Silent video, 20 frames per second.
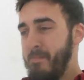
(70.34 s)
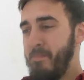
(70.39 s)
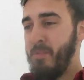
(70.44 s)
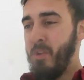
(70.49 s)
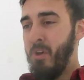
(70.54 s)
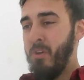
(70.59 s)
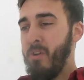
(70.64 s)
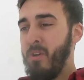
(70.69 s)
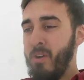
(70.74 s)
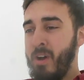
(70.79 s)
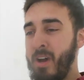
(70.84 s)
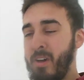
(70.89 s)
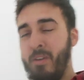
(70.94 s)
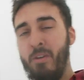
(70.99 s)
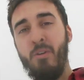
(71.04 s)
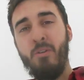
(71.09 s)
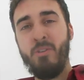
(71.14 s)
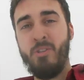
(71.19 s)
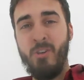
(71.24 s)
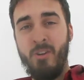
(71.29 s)
don't know how the
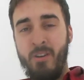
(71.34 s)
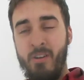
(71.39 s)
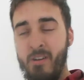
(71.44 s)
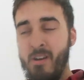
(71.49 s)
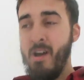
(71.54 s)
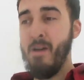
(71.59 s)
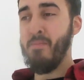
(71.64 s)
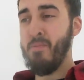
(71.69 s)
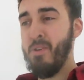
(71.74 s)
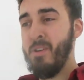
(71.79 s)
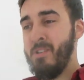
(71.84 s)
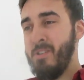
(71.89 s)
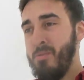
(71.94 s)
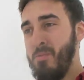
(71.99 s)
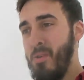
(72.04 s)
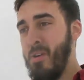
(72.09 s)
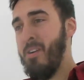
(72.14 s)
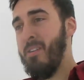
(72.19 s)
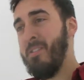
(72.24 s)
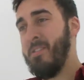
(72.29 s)
whole sugaring operation
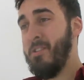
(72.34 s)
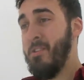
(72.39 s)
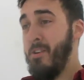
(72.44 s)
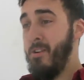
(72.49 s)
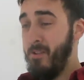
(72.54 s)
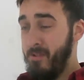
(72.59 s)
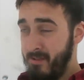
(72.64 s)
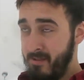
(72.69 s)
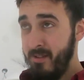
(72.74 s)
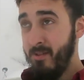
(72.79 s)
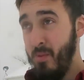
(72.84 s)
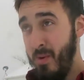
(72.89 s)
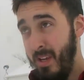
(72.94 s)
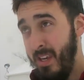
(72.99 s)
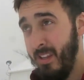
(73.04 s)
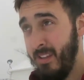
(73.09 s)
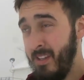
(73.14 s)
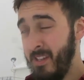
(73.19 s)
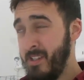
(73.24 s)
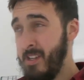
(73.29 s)
works, so we
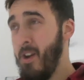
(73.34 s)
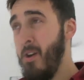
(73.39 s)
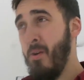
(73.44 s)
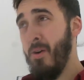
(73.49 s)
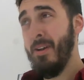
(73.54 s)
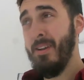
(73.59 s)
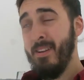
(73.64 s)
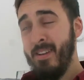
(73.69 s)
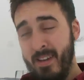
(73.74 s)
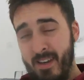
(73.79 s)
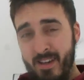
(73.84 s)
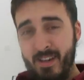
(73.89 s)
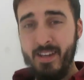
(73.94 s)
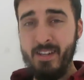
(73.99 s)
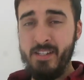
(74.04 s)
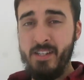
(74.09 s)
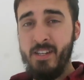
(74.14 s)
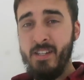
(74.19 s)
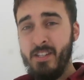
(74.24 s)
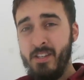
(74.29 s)
get this going.
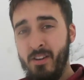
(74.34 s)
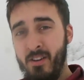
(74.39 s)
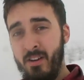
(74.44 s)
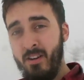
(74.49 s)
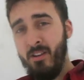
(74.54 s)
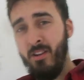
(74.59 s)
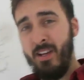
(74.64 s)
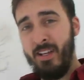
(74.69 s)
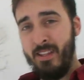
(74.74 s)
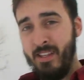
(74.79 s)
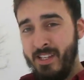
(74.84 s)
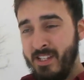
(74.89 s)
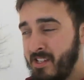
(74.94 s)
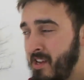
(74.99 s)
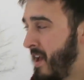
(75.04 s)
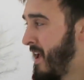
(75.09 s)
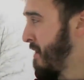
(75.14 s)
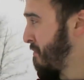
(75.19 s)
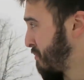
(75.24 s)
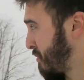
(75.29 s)
It's easier to collect the
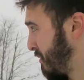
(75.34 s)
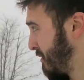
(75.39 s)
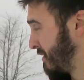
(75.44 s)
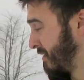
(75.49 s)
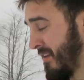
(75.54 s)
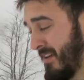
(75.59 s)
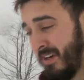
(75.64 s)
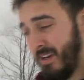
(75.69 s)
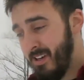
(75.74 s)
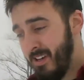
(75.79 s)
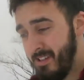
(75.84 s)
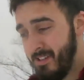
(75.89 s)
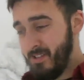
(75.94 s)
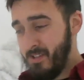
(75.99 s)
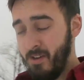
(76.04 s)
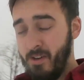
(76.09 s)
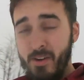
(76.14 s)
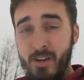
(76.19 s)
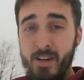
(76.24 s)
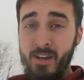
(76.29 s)
sap,
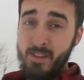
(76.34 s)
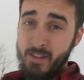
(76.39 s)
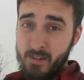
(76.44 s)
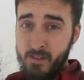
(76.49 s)
so